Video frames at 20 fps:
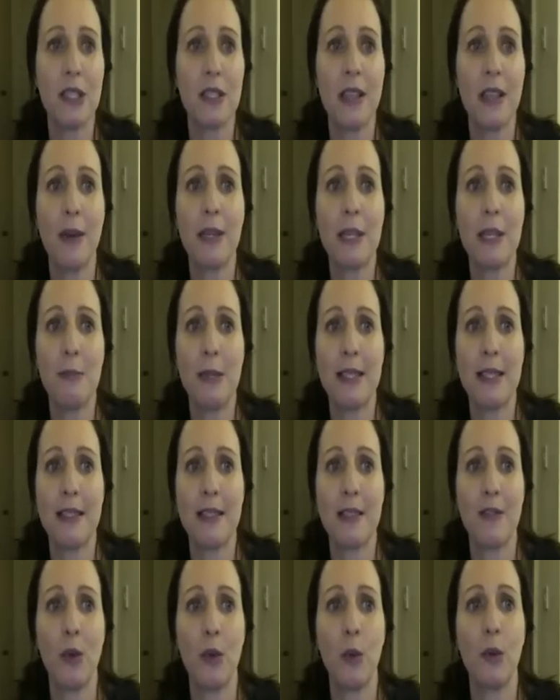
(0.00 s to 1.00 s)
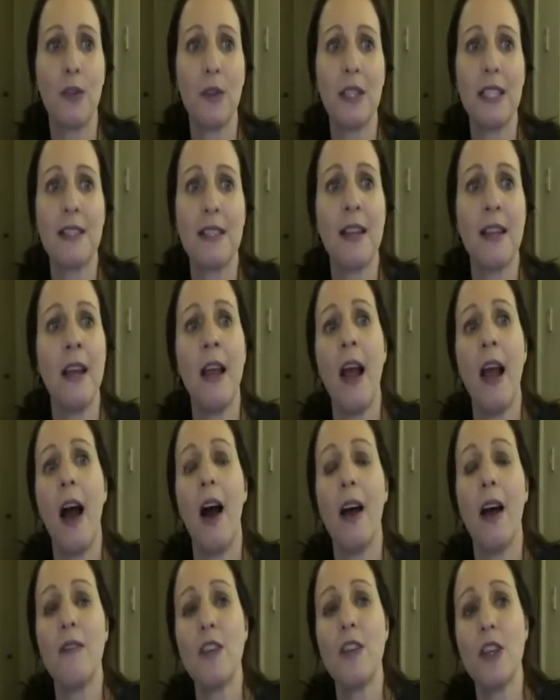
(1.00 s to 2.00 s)
go into business for authors,
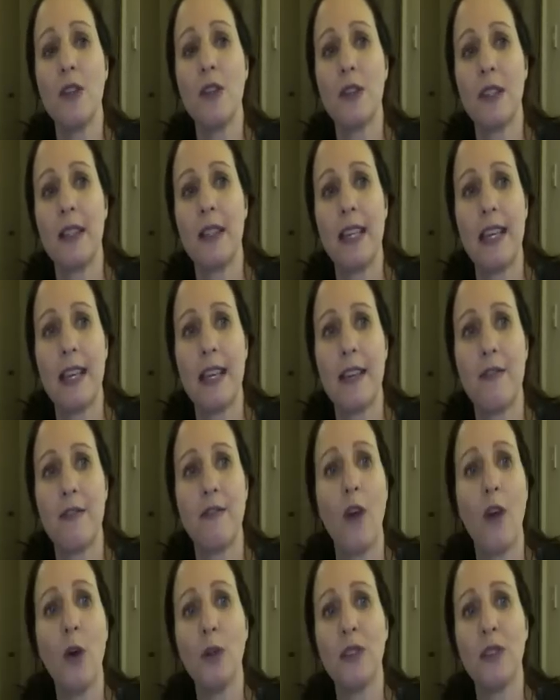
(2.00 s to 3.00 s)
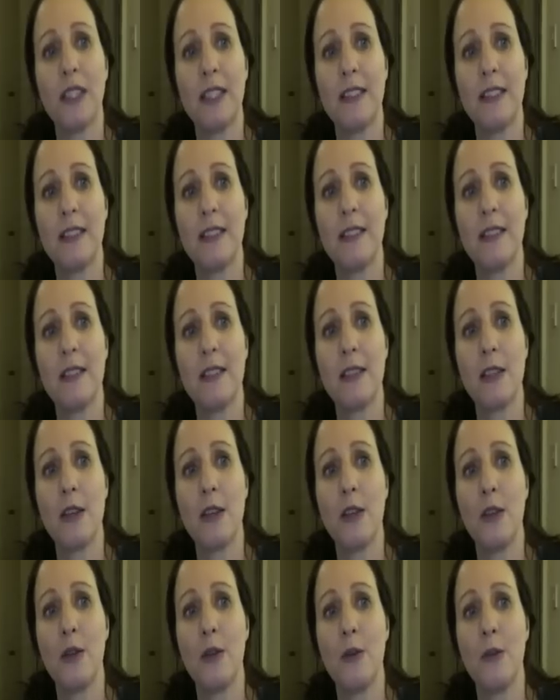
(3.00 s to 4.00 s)
I've used the folders
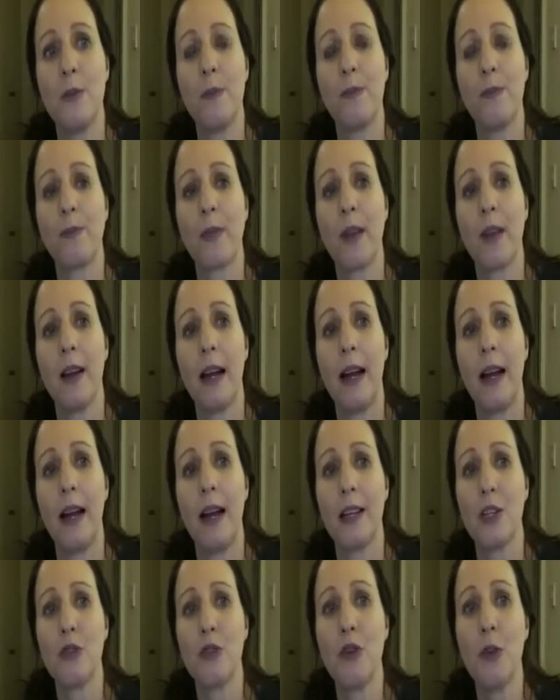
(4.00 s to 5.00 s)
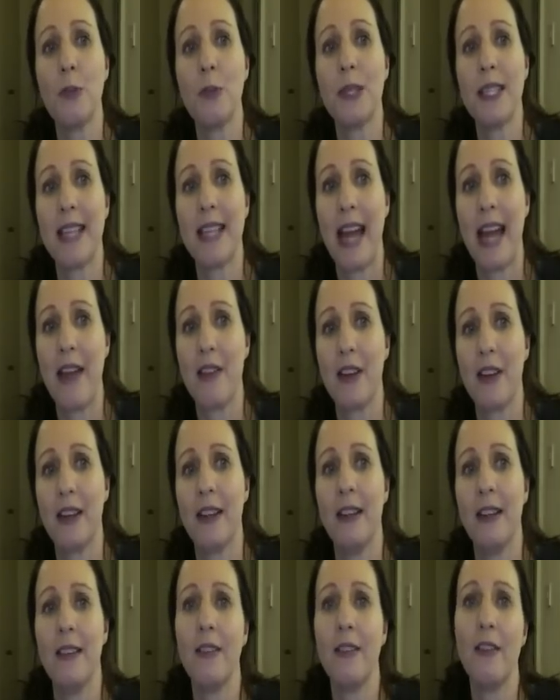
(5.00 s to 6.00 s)
to group
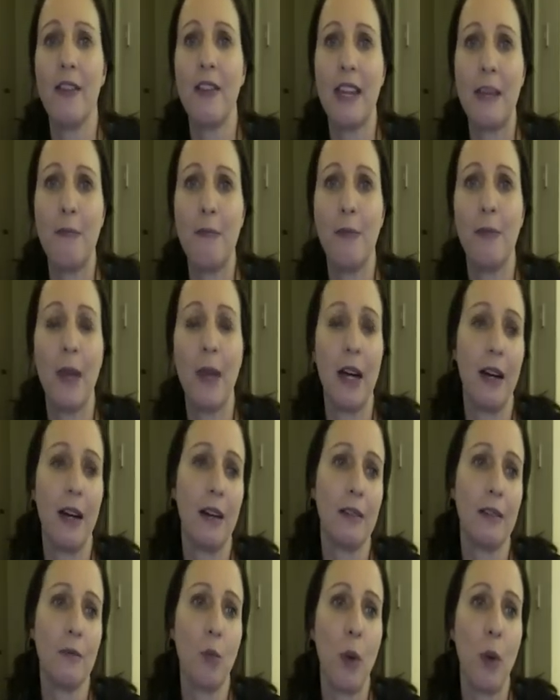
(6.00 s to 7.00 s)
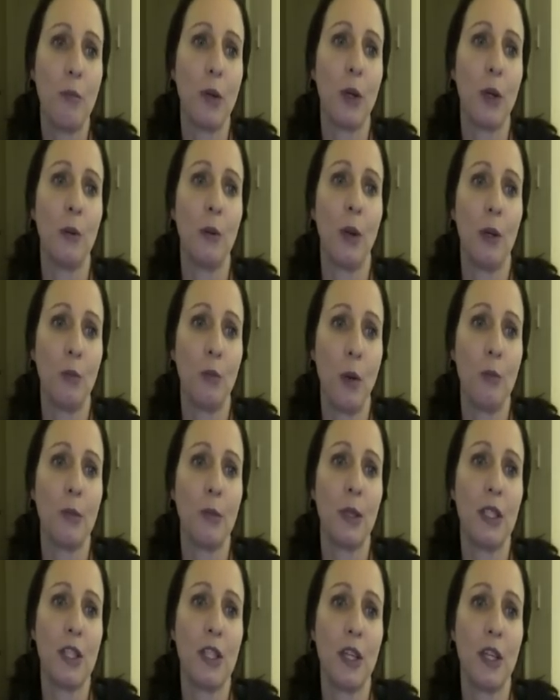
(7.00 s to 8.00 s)
together the 1.1,
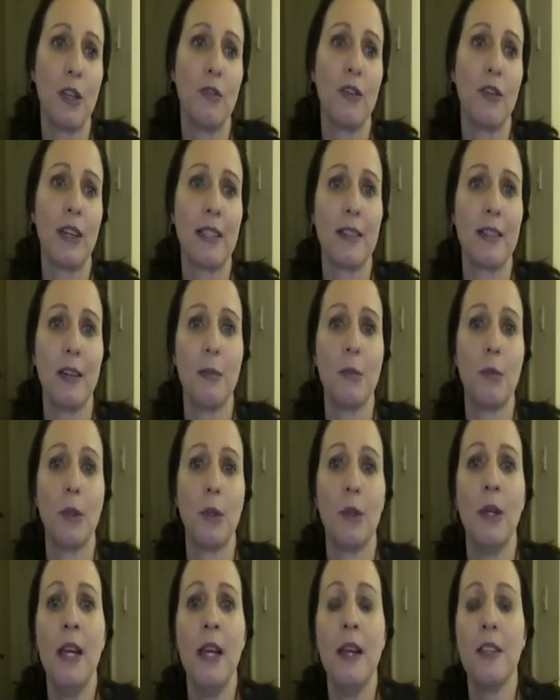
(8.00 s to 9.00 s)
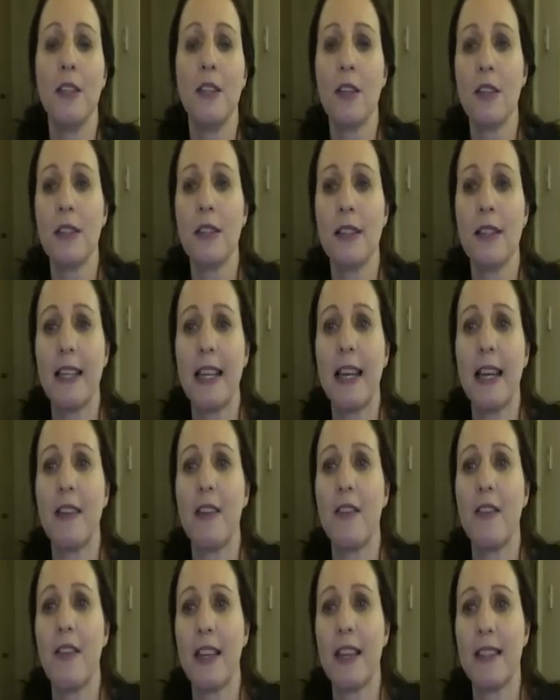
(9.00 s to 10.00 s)
1.2, for example. So you can see here
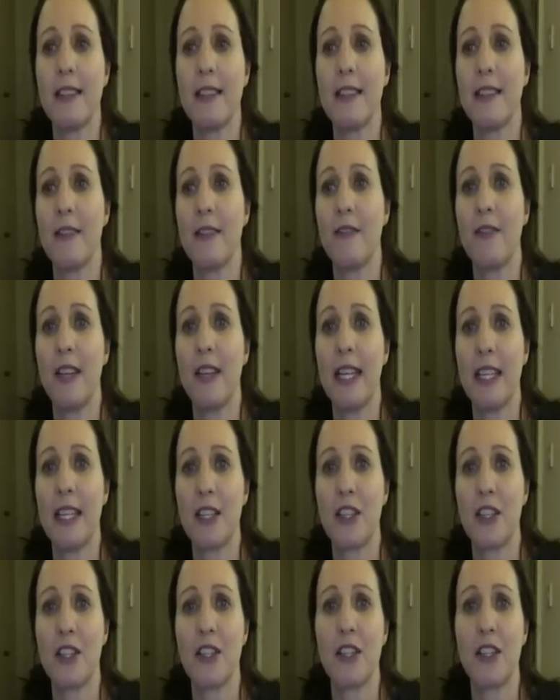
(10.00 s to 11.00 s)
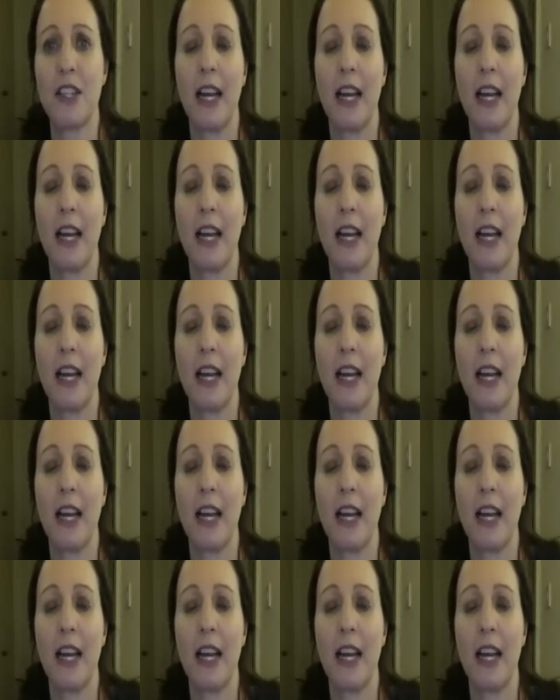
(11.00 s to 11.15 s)
that this is a finished